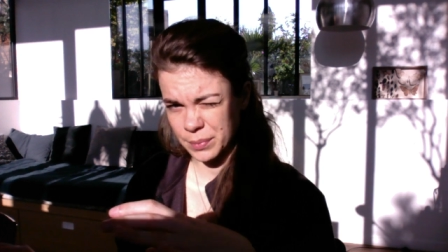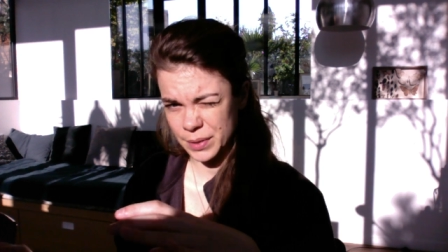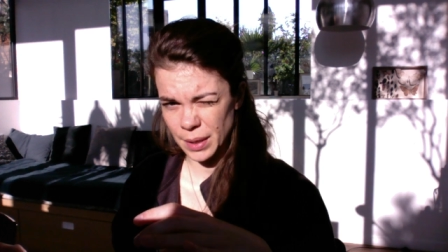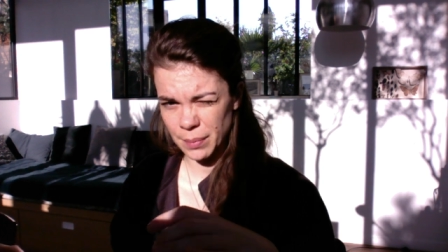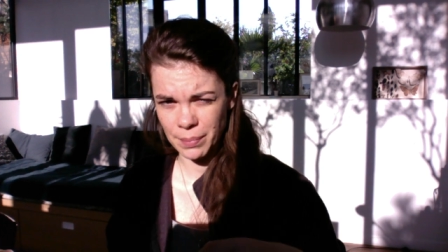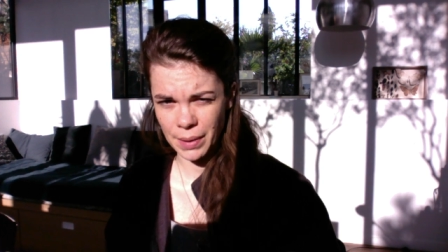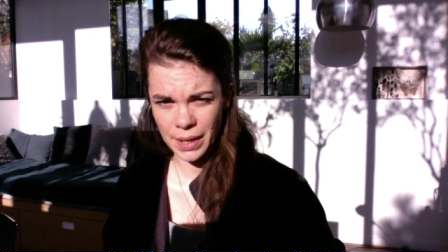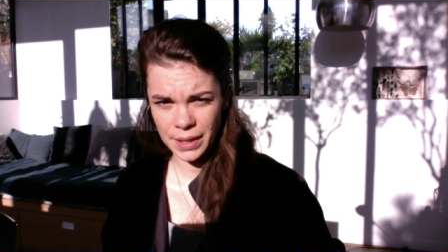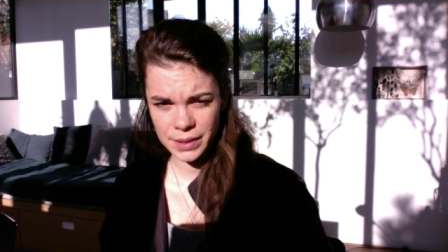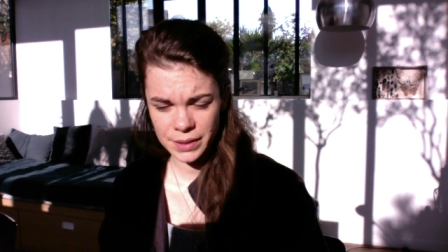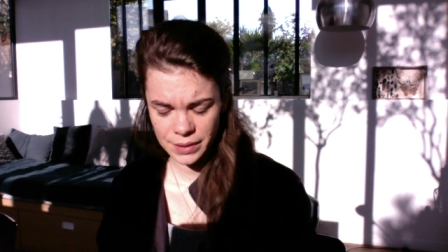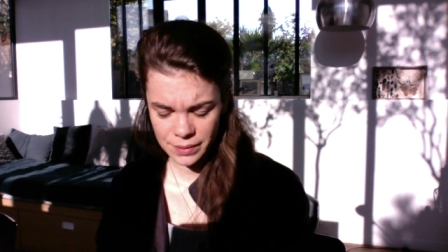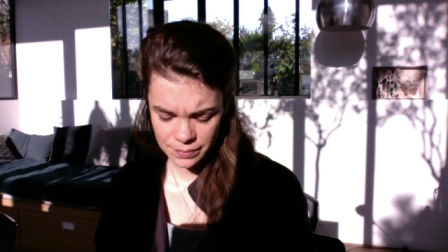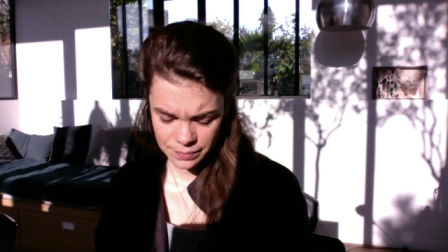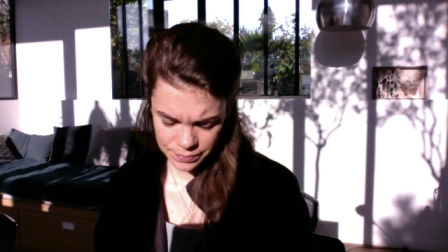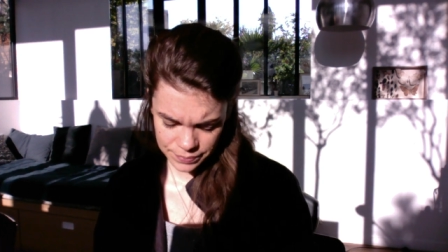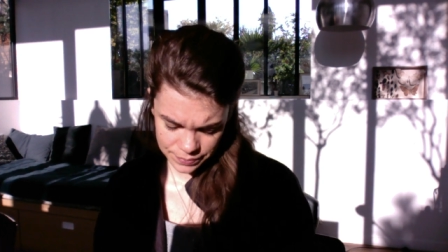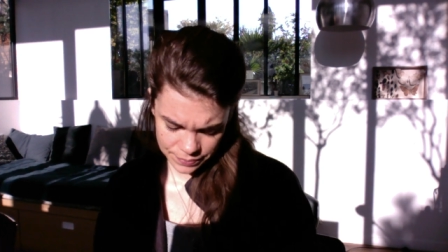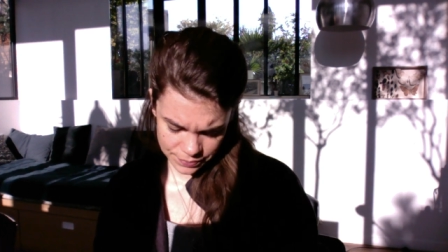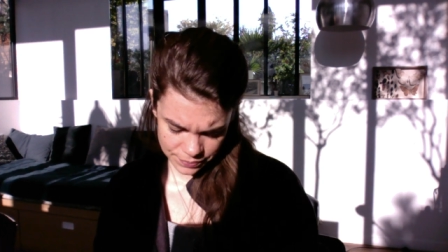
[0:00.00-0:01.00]
them back.
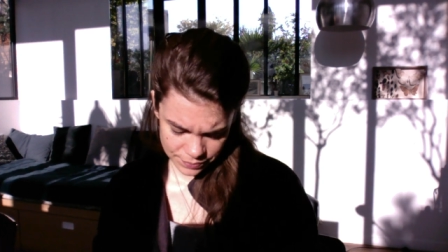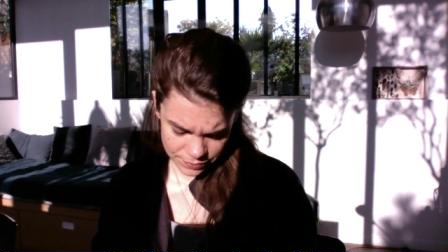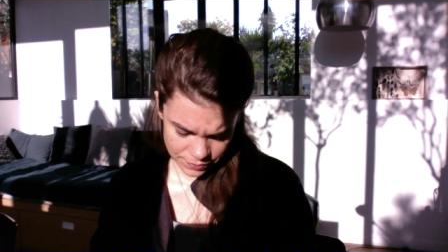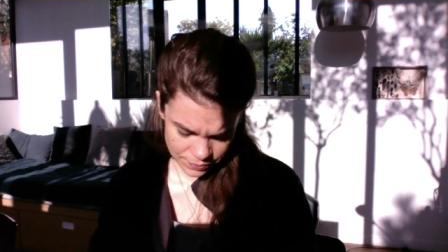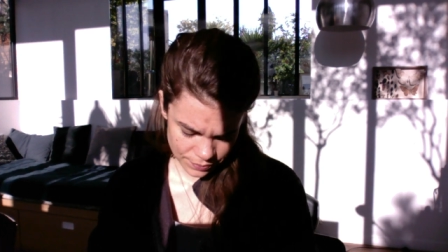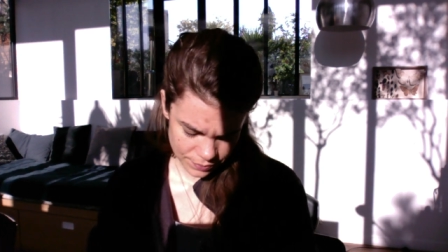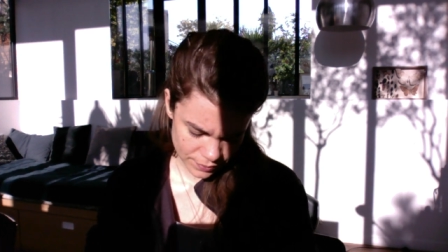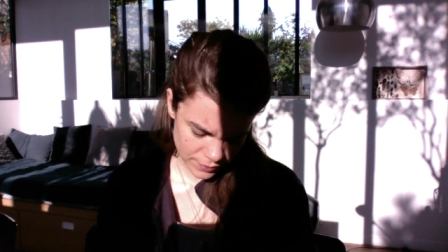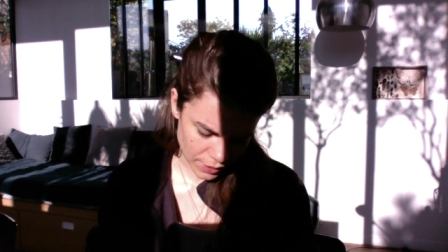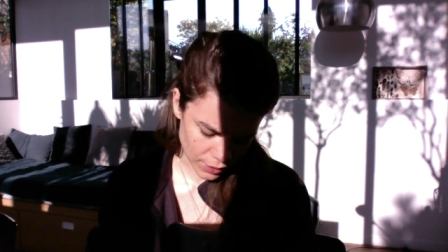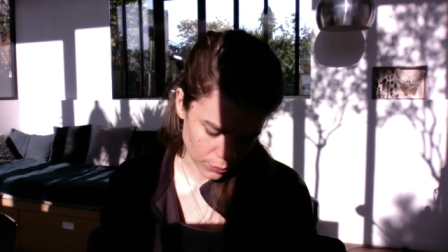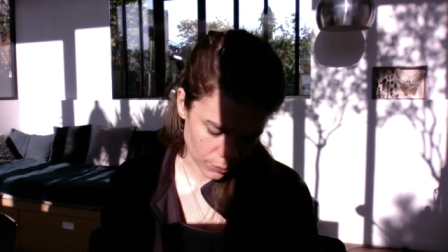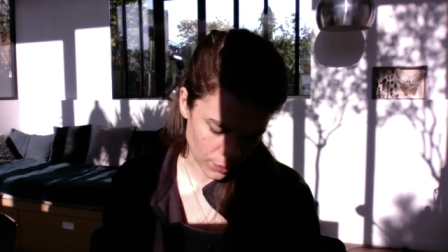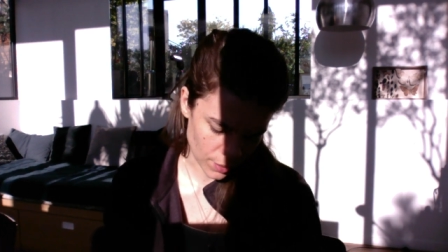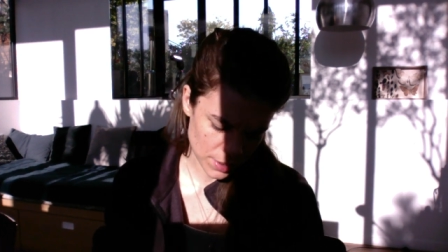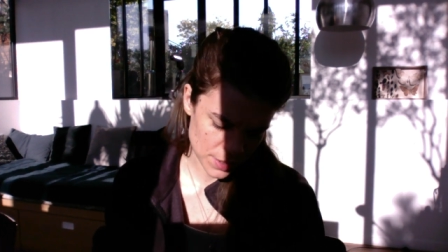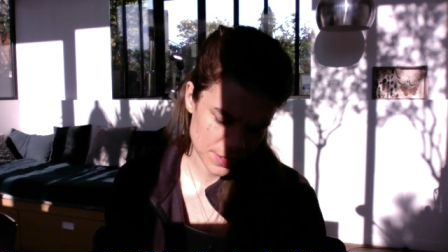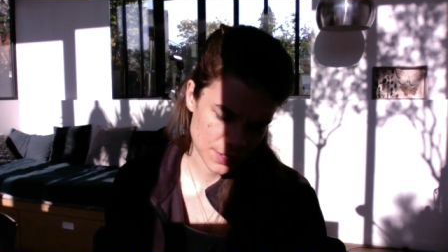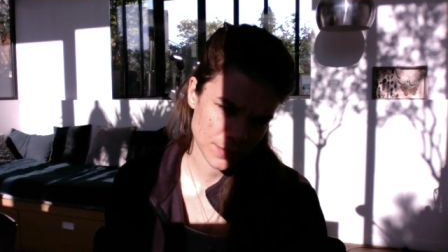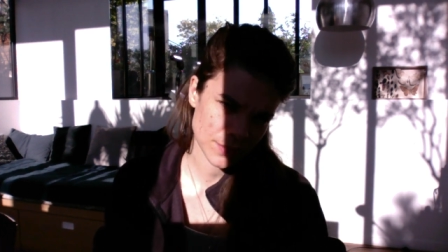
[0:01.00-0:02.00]
It
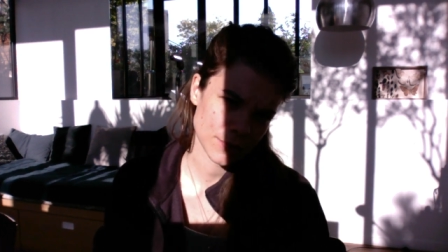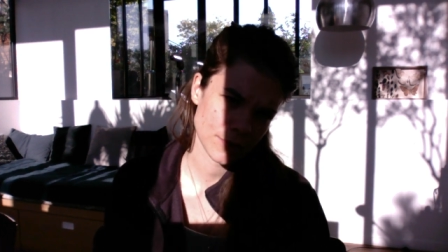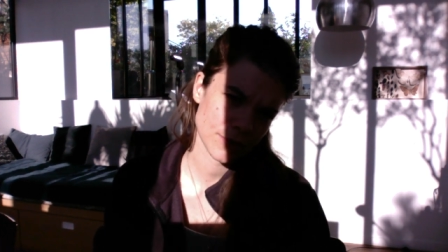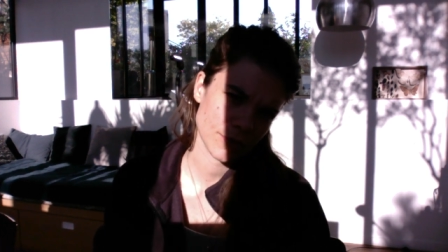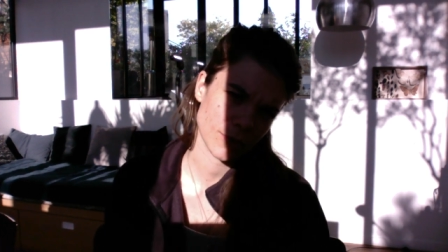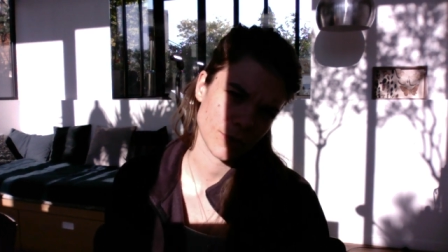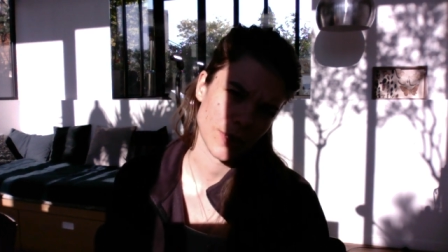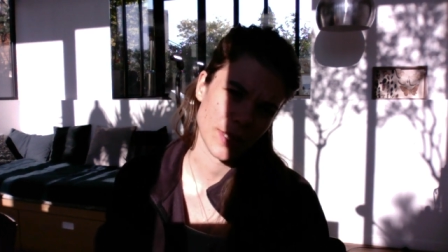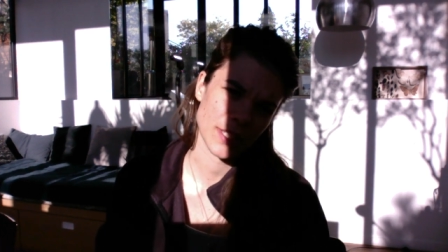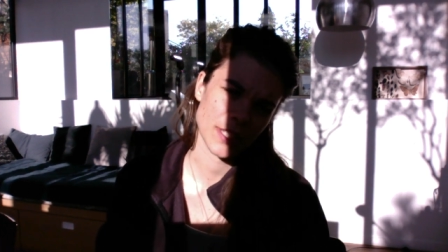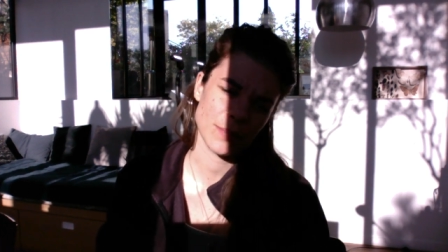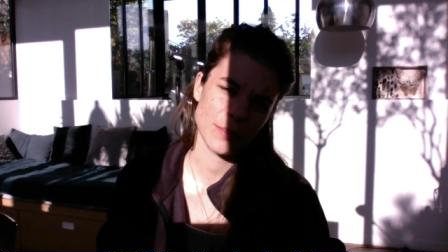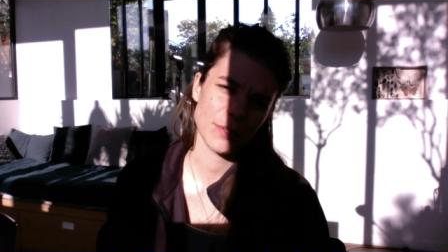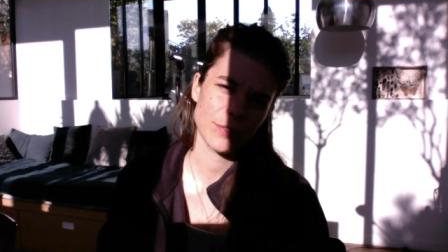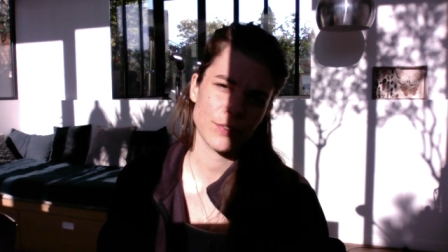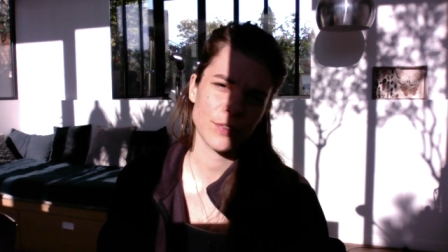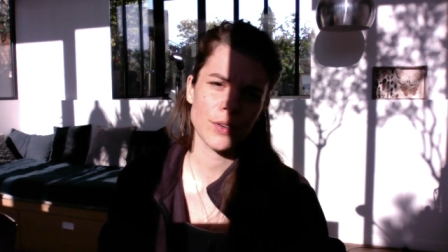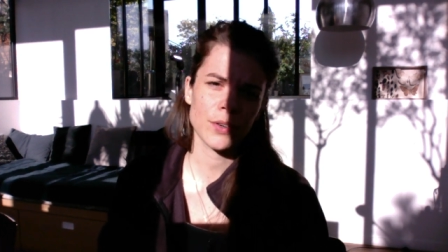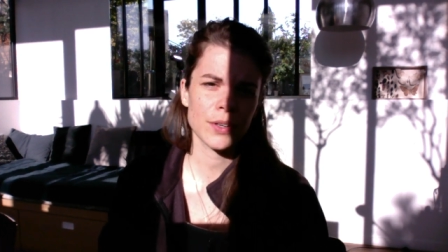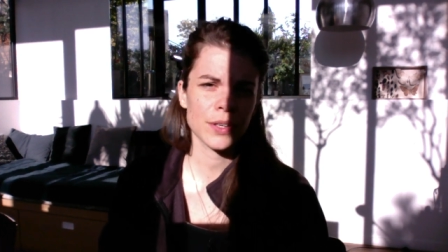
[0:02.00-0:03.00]
wasn't ready
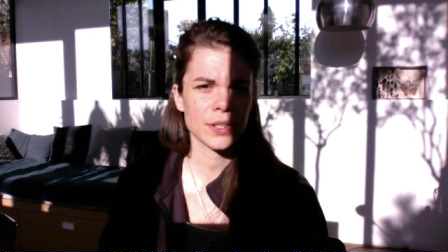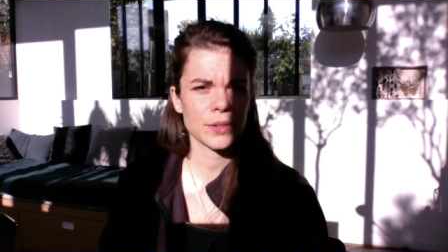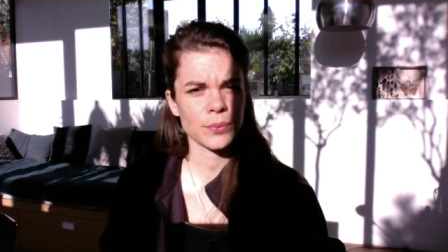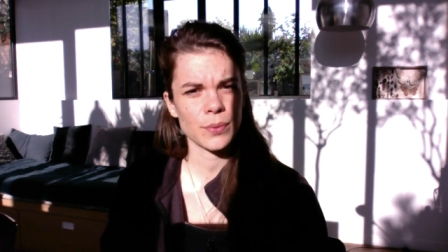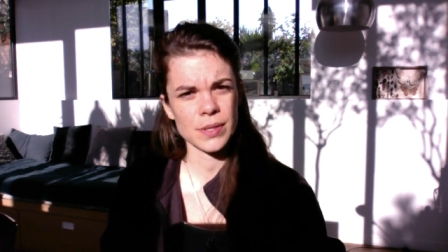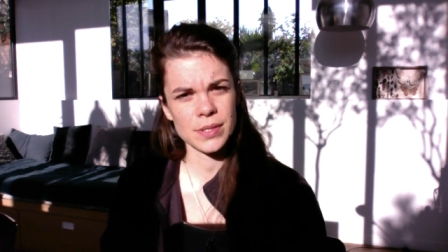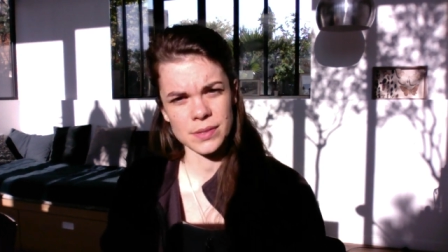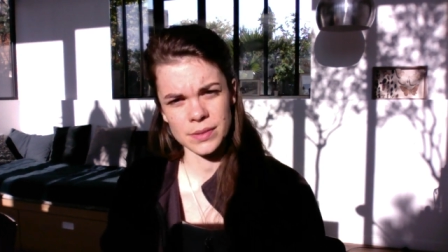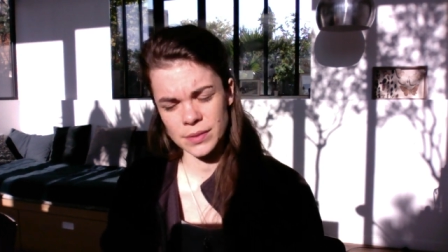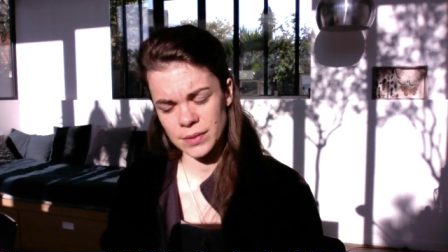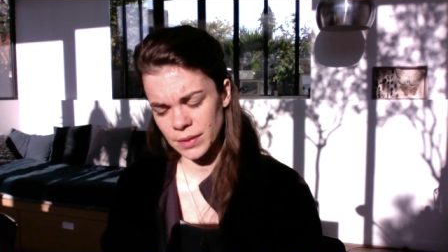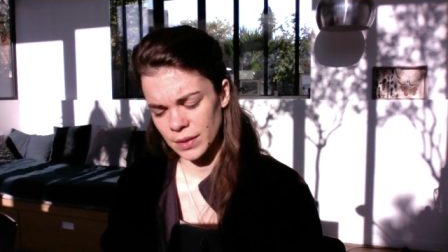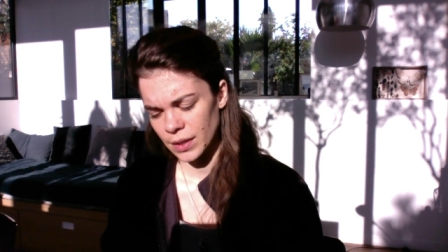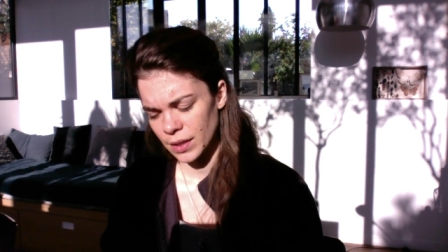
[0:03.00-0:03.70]
before, it wasn't,